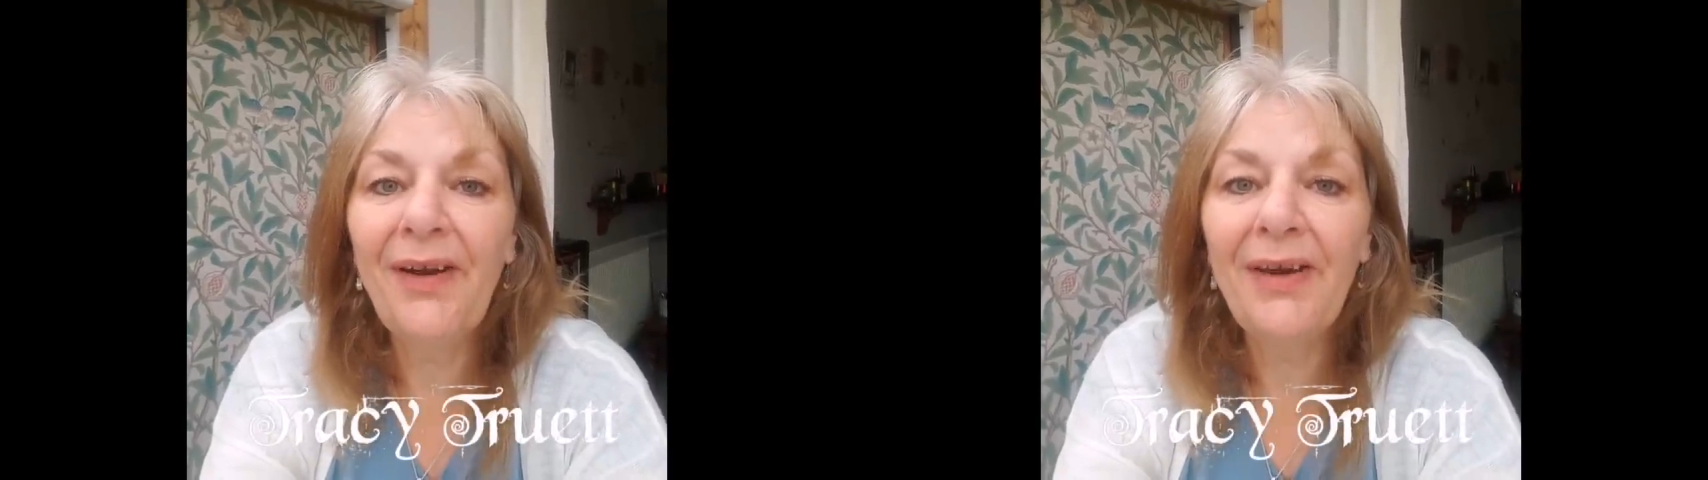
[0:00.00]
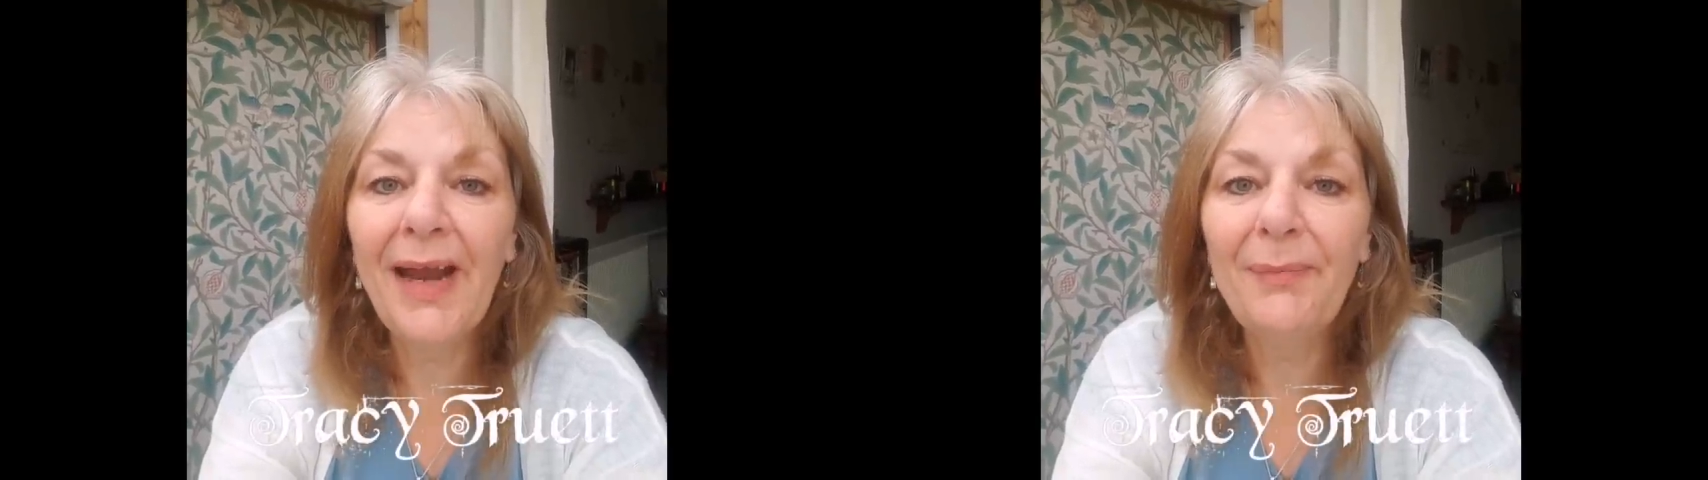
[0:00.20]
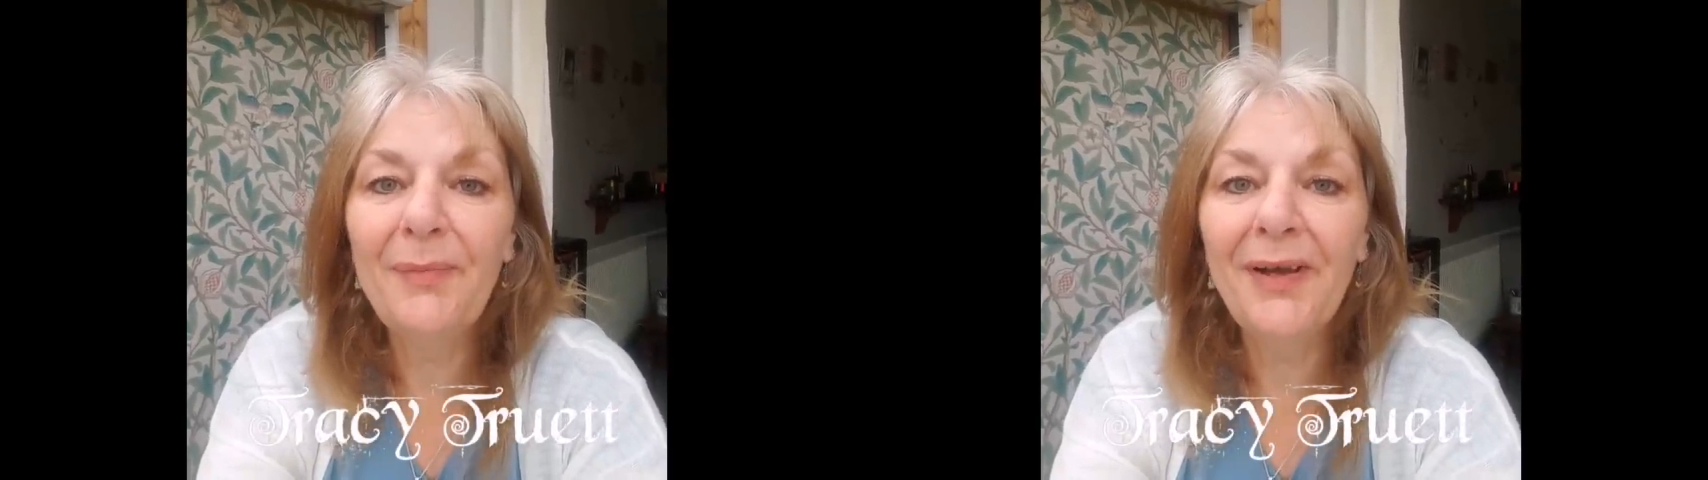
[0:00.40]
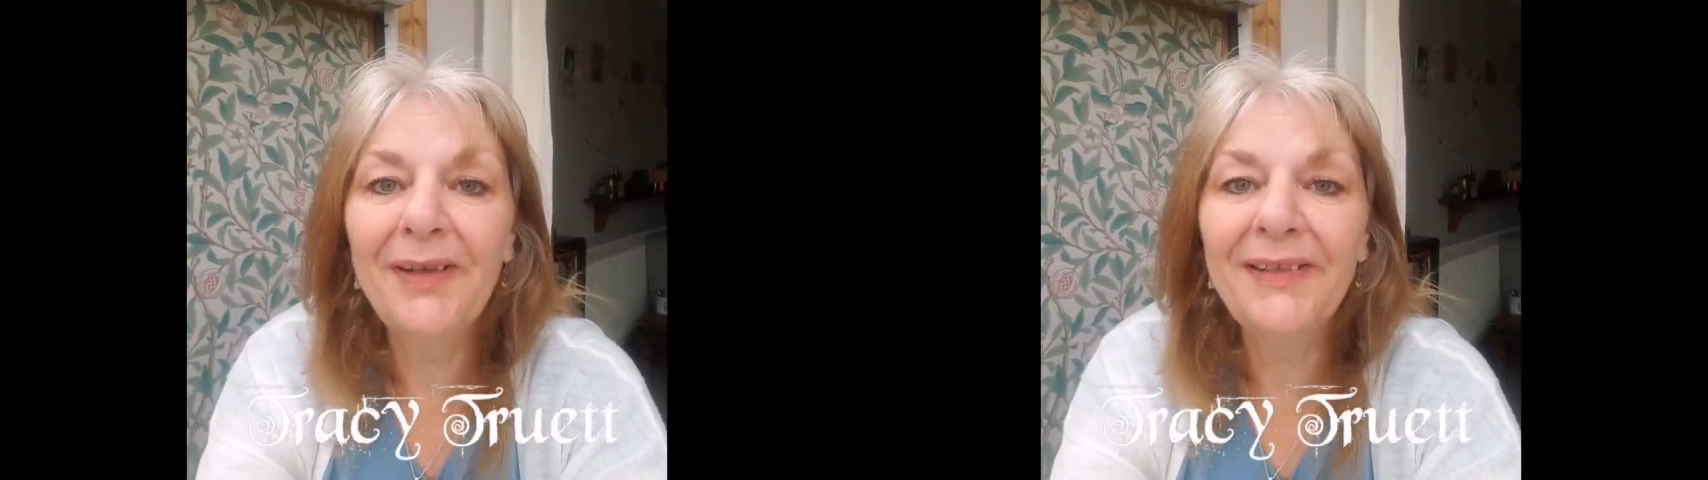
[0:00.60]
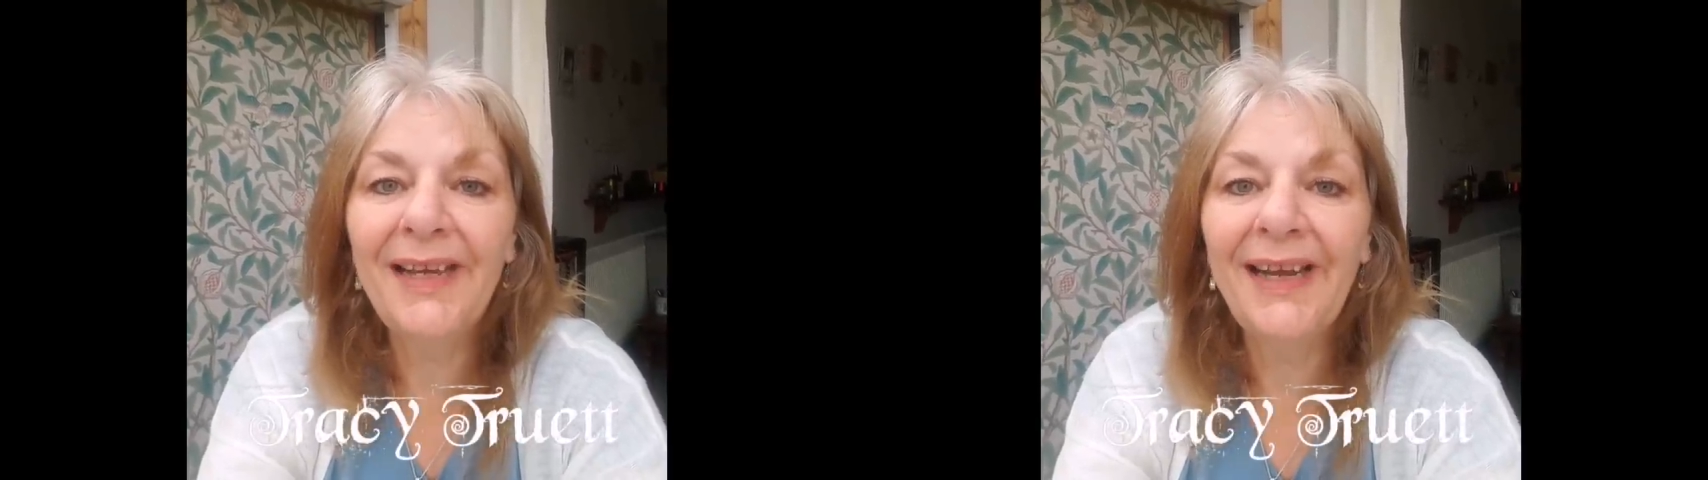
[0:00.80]
very happy
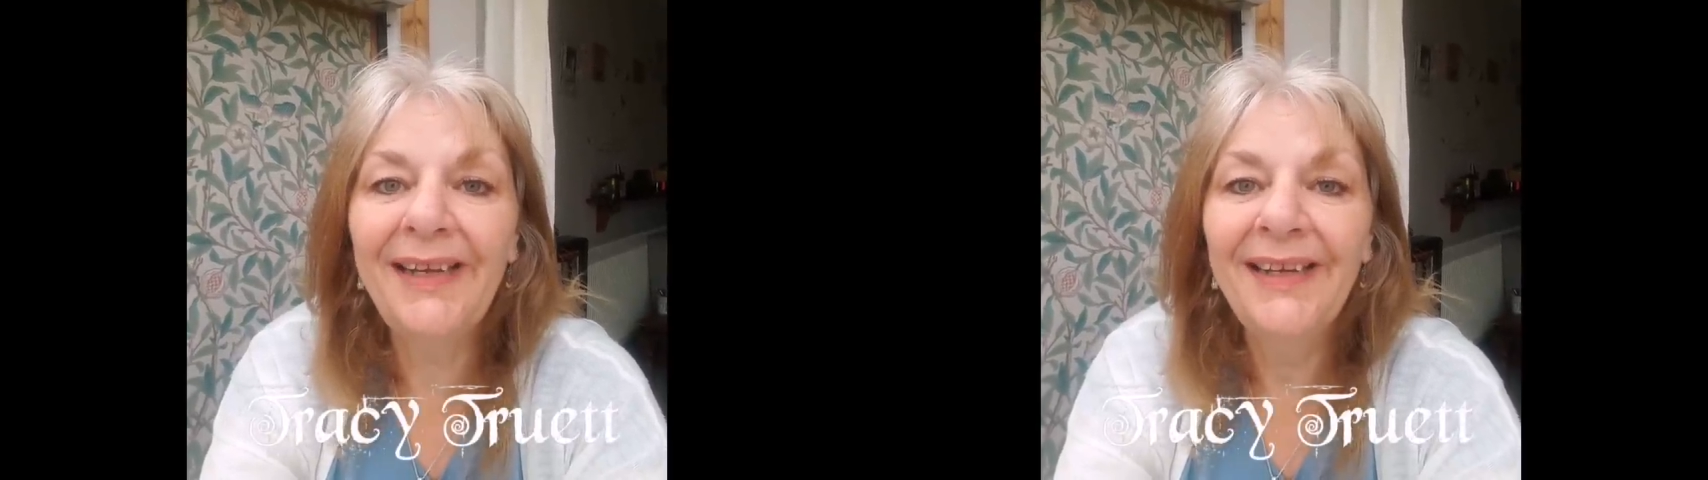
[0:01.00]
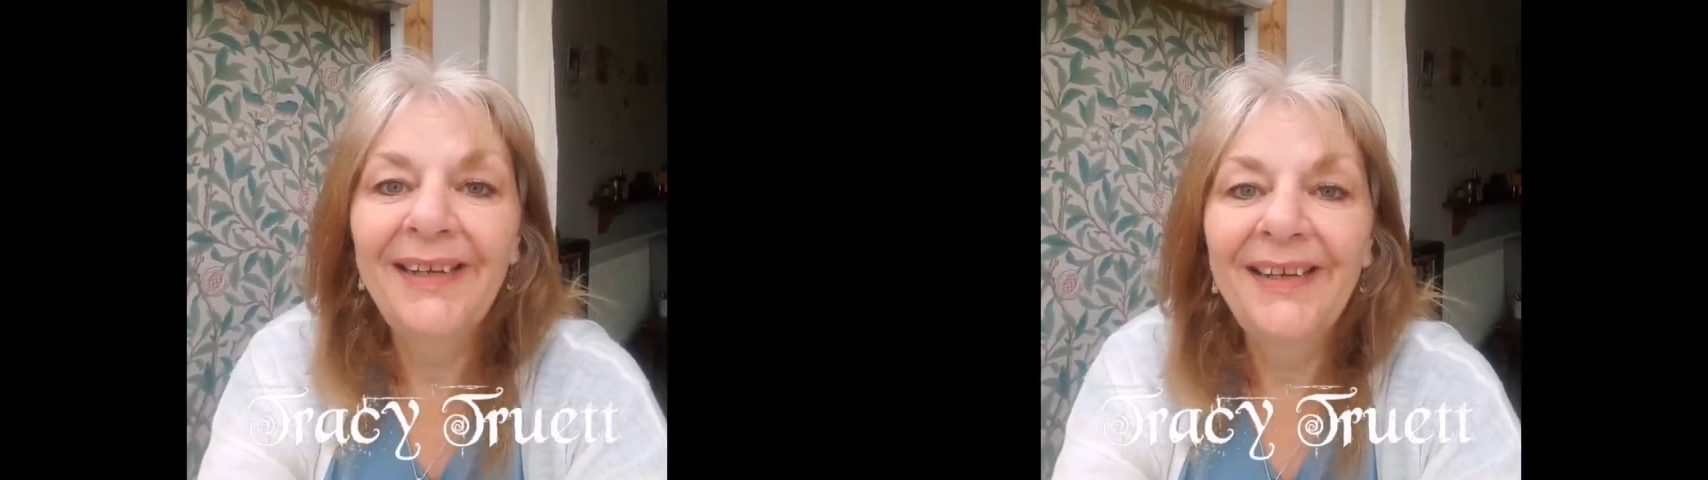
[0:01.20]
birthday.